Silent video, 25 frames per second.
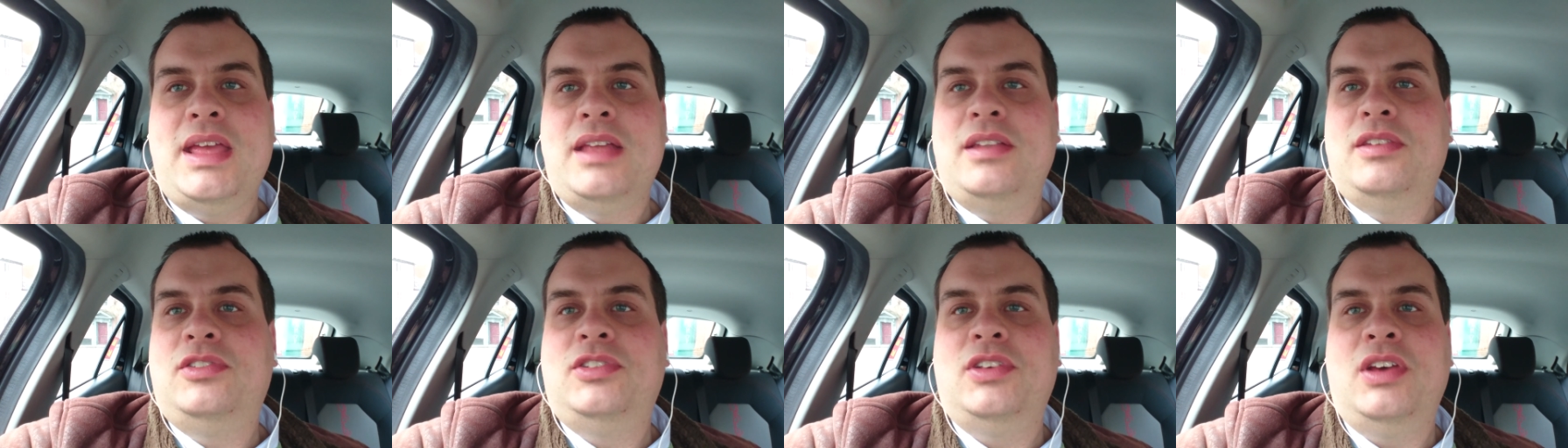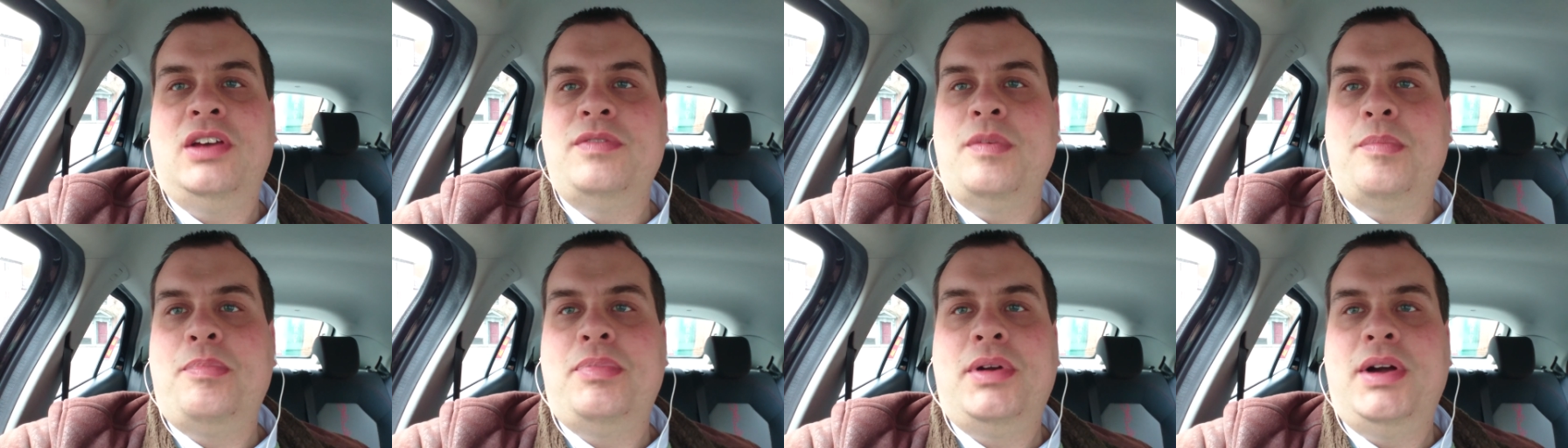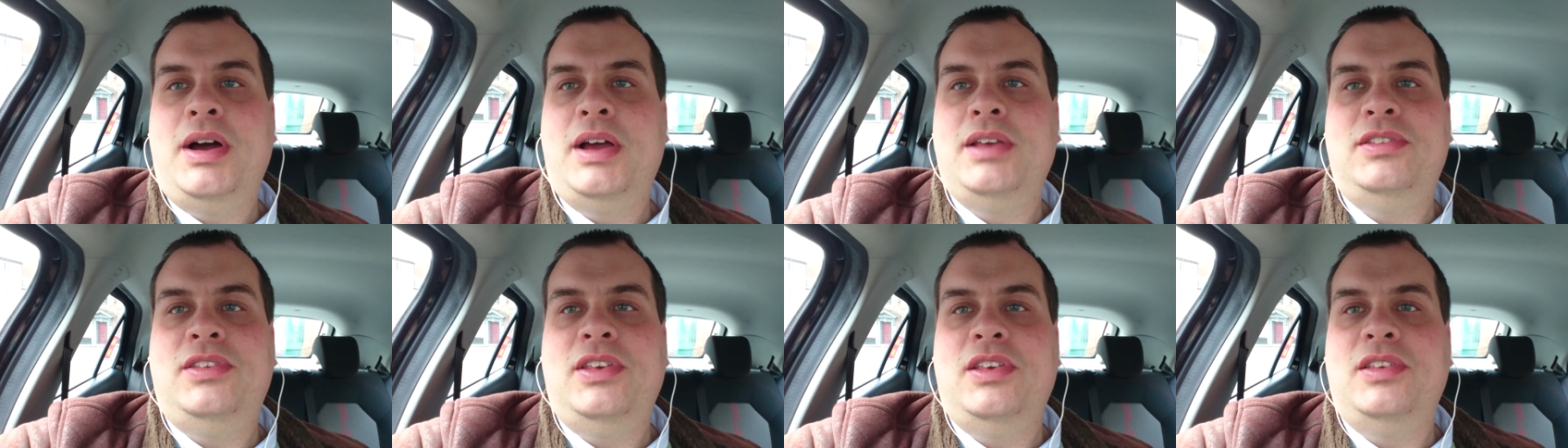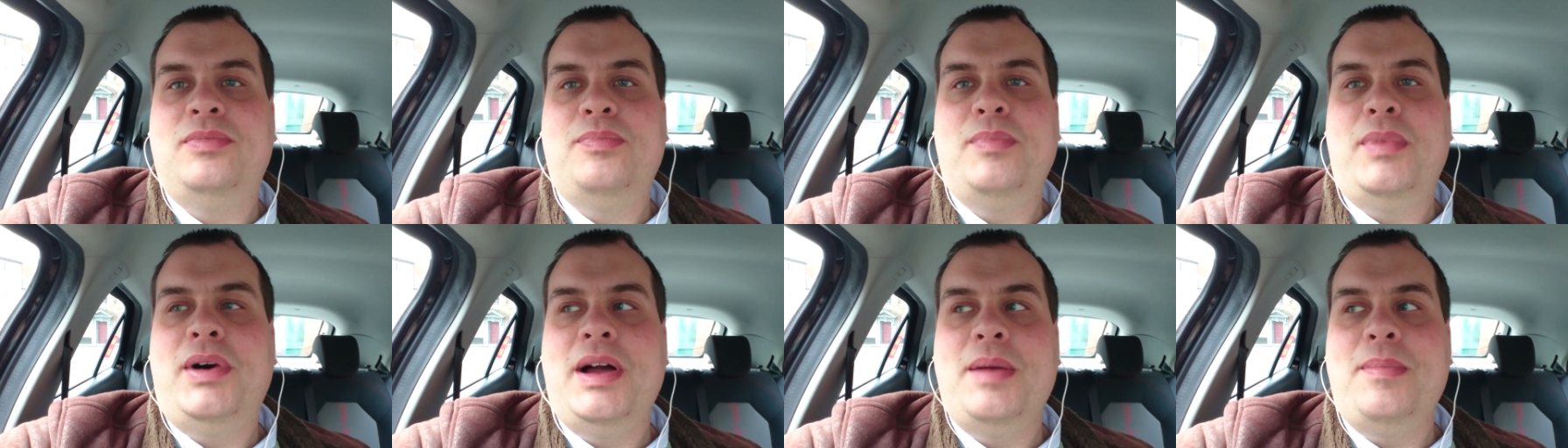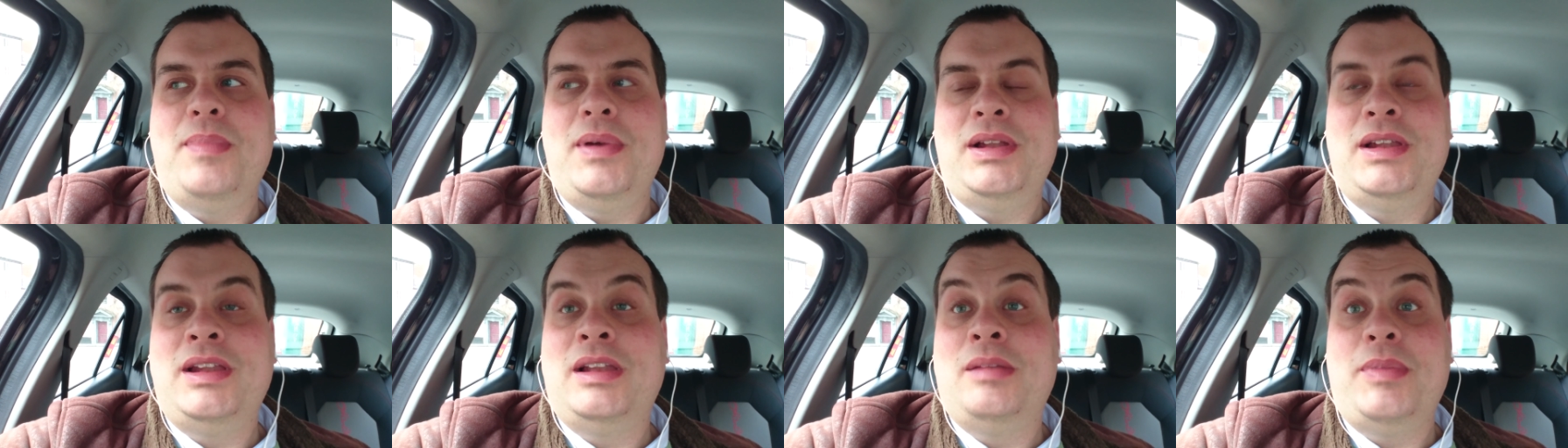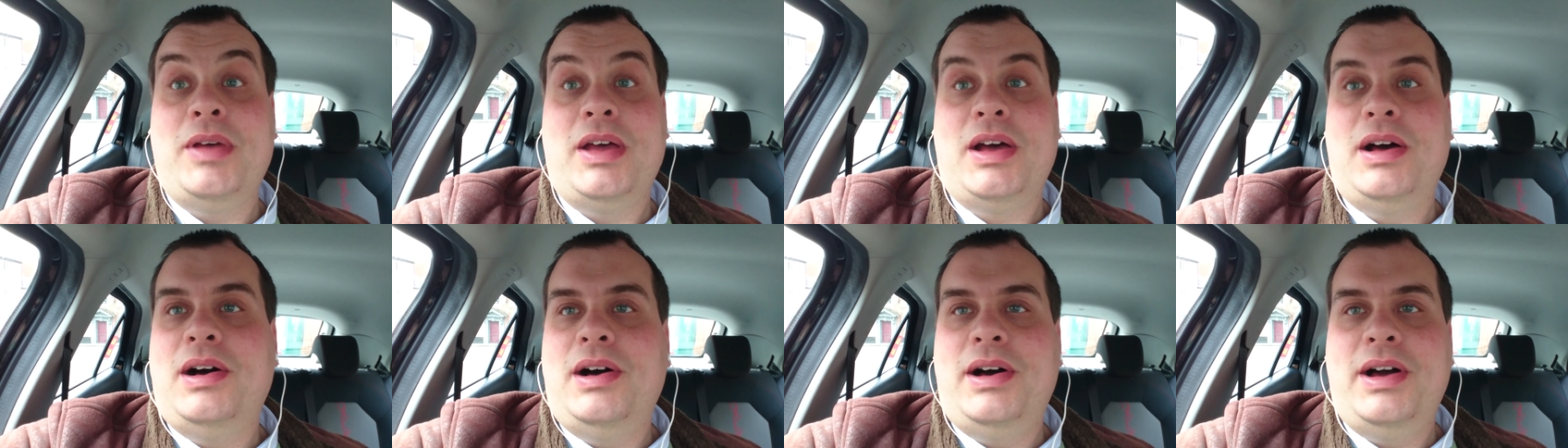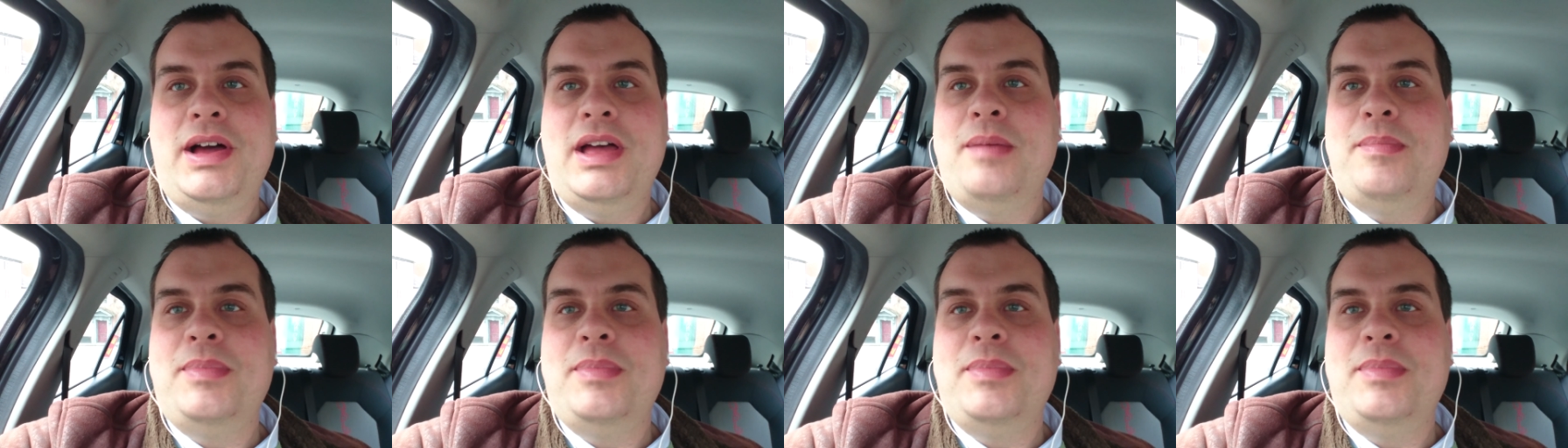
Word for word: and so the prices might be a little bit higher